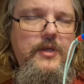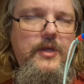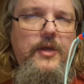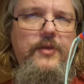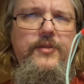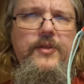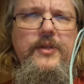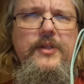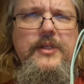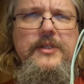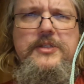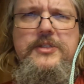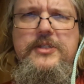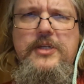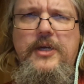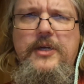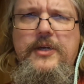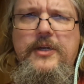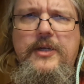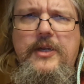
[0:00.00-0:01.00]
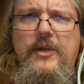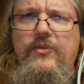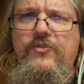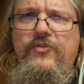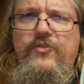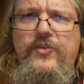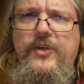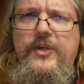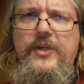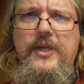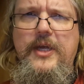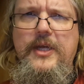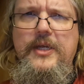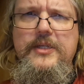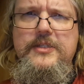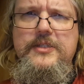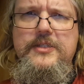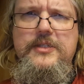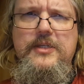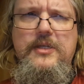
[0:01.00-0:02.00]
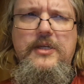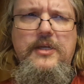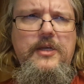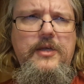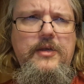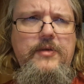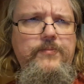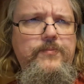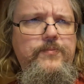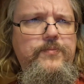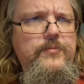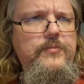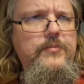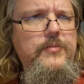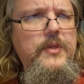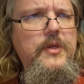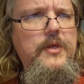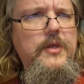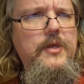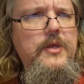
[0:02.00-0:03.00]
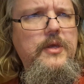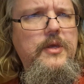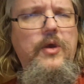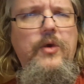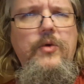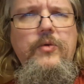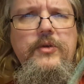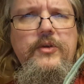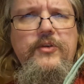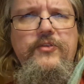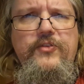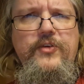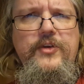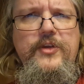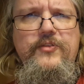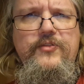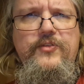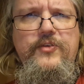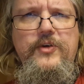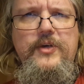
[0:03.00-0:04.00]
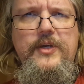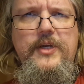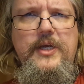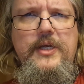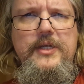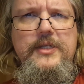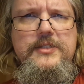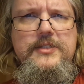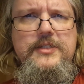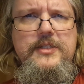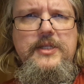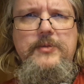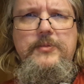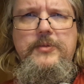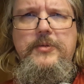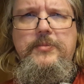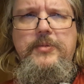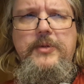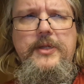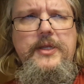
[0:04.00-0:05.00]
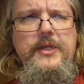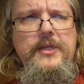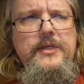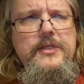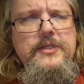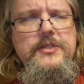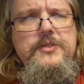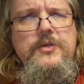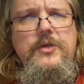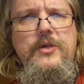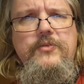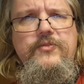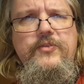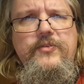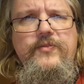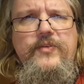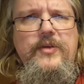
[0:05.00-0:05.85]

I think they started out 3 guys, only 3 or 4 guys. They were playing disc golf in